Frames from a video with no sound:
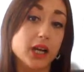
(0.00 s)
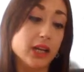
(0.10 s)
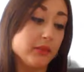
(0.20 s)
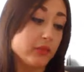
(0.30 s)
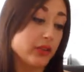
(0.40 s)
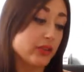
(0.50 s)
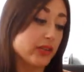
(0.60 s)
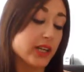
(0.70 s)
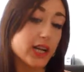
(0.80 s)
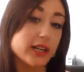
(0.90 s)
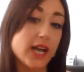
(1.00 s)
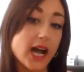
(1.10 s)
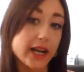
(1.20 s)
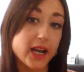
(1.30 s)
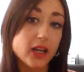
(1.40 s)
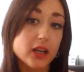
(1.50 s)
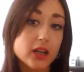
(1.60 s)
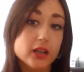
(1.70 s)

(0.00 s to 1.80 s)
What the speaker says: I'm using andare,